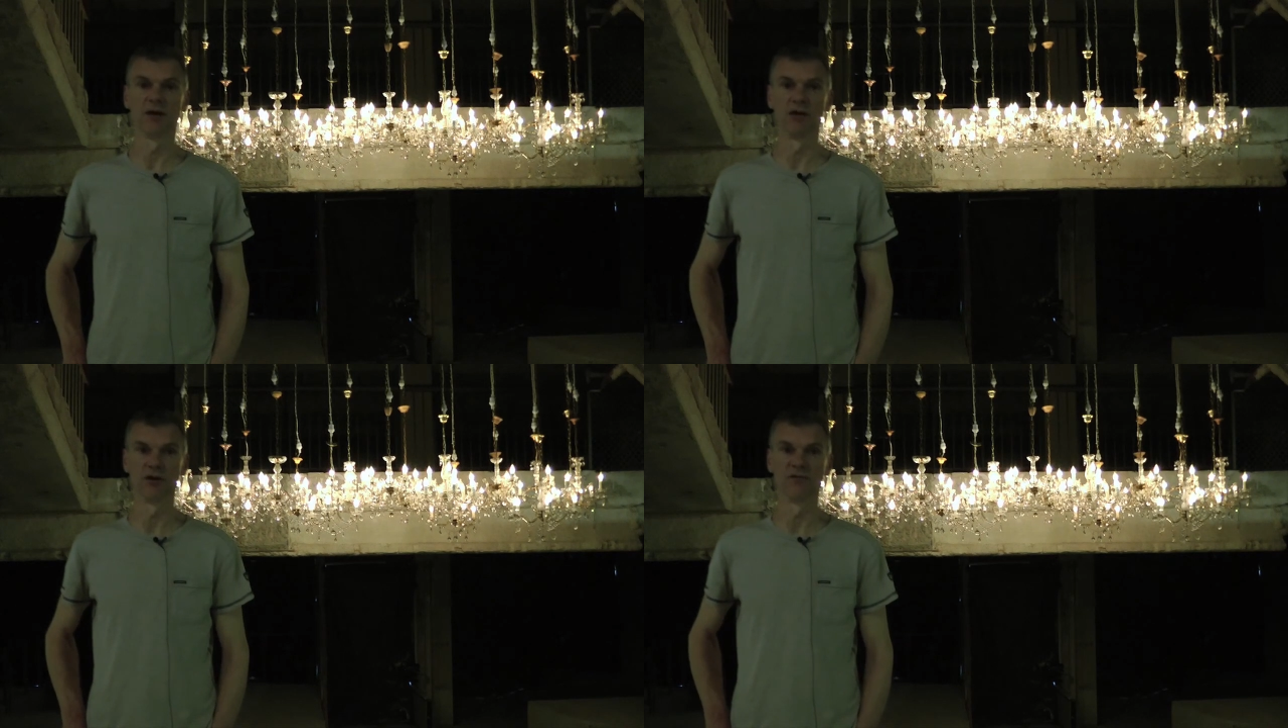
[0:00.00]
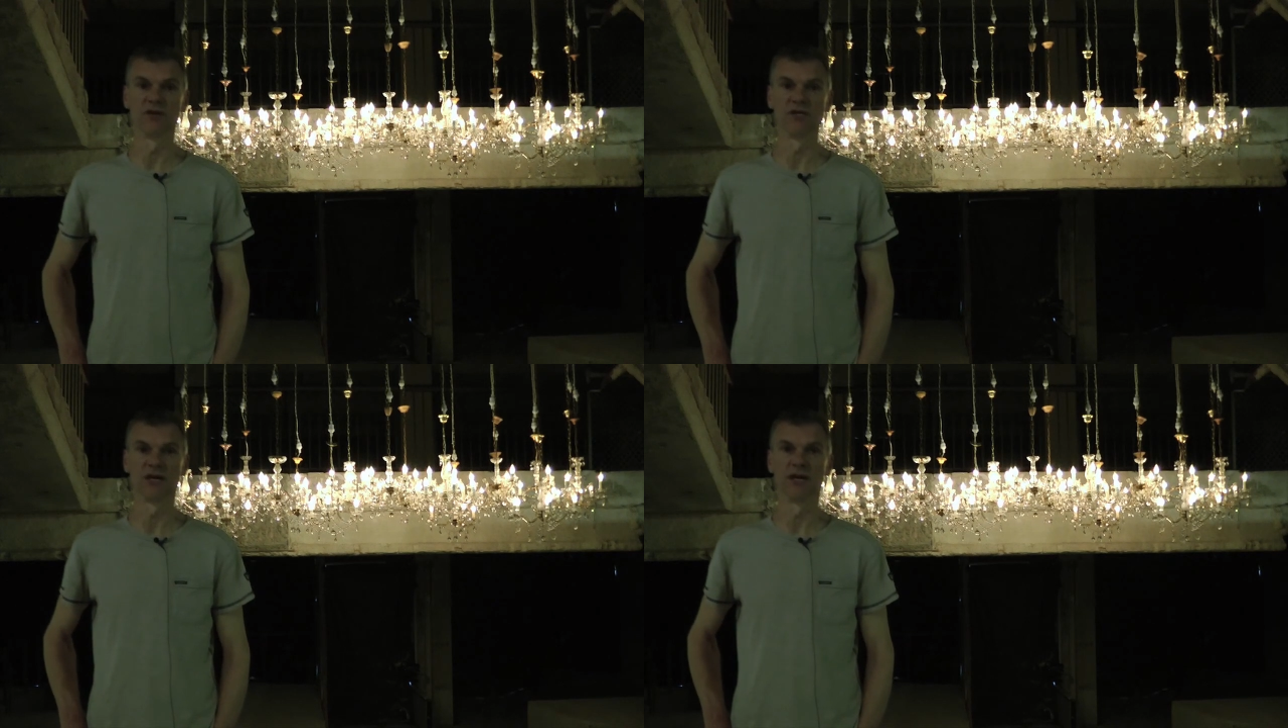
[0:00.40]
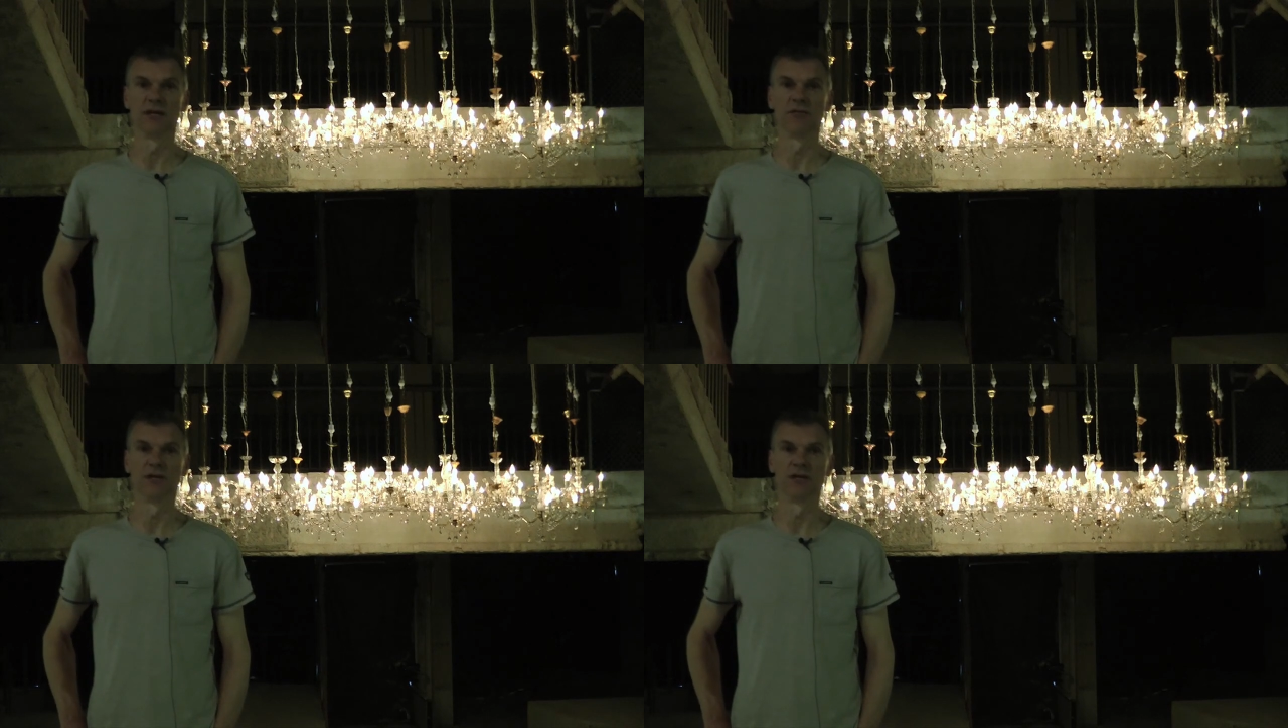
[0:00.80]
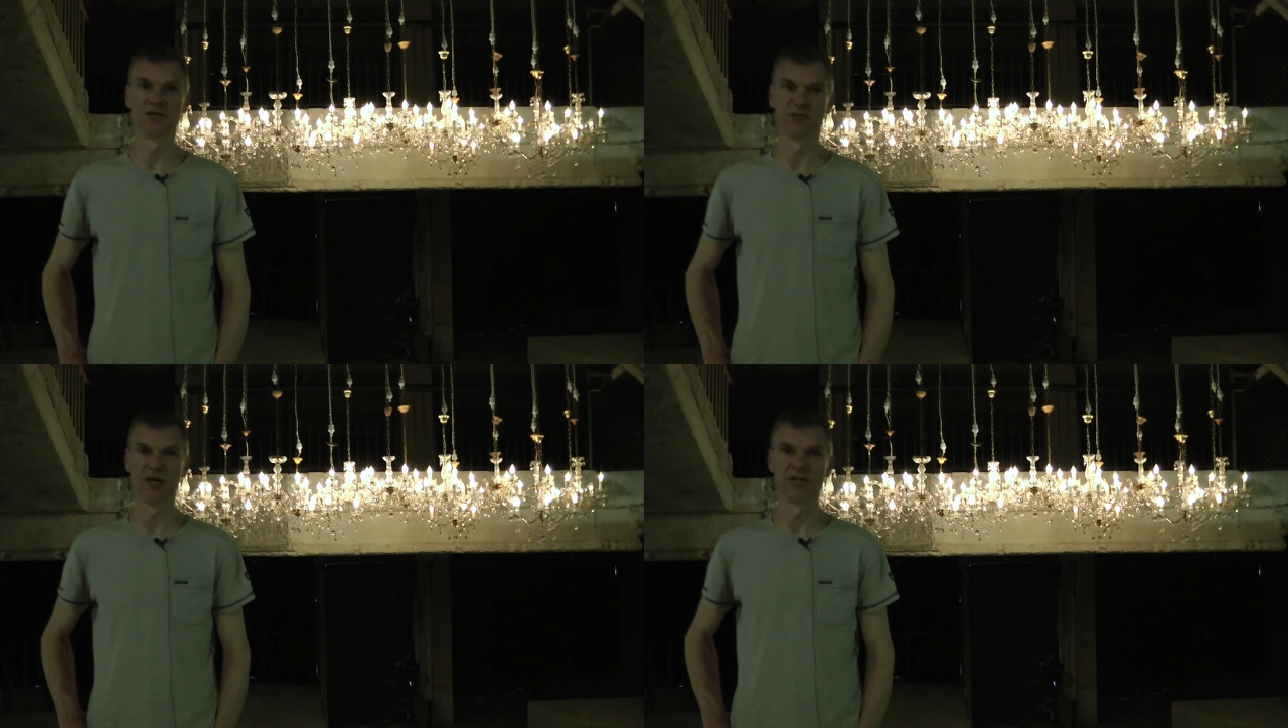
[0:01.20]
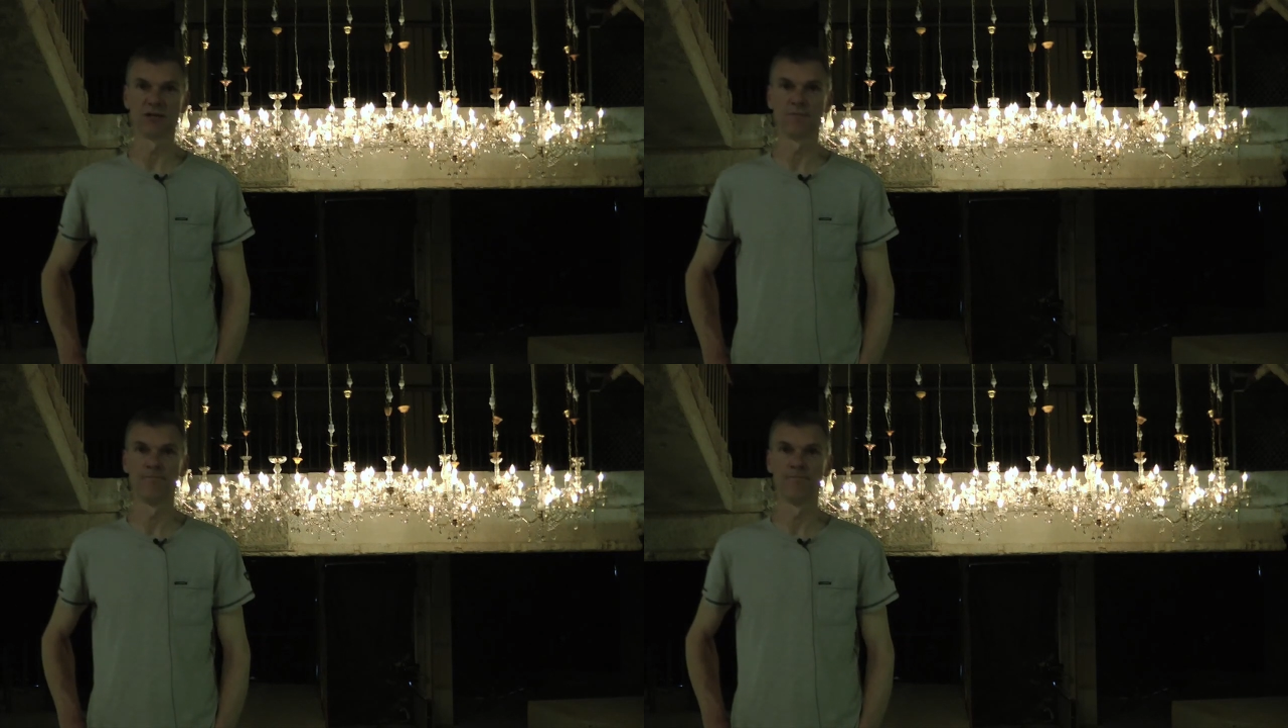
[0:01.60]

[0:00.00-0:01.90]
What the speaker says: holding very tightly within the space.